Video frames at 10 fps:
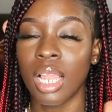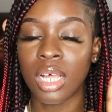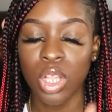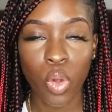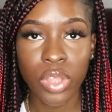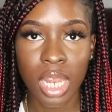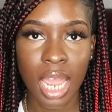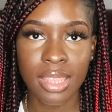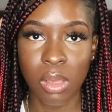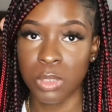clothing
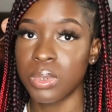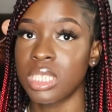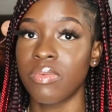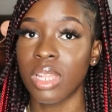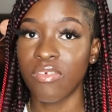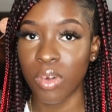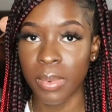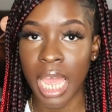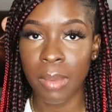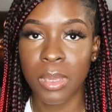line that was specifically for
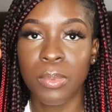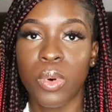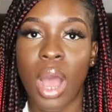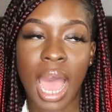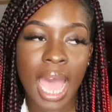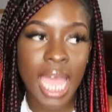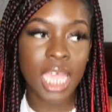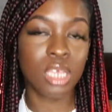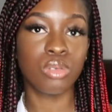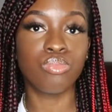black people,
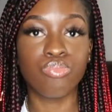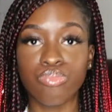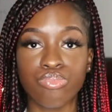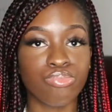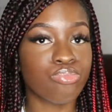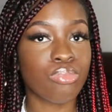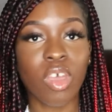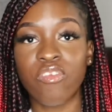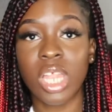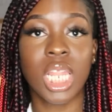I
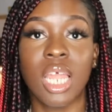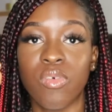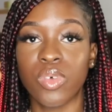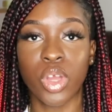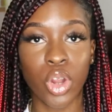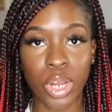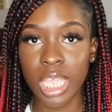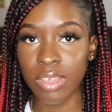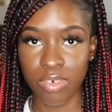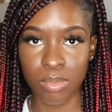fell in love with her
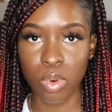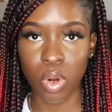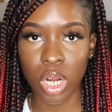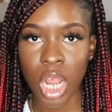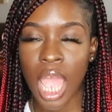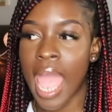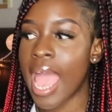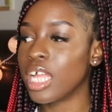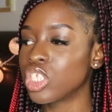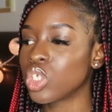even more.
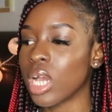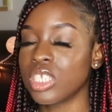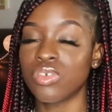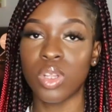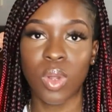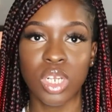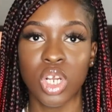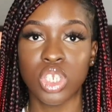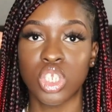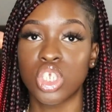And so I just really wanted
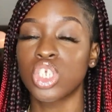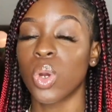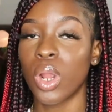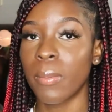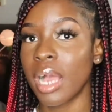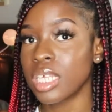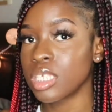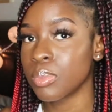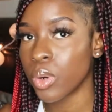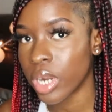her to show her my
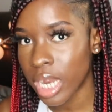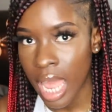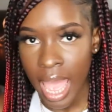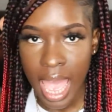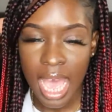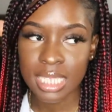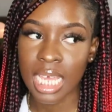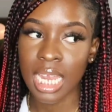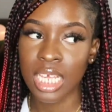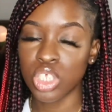support, as
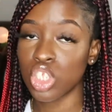I like to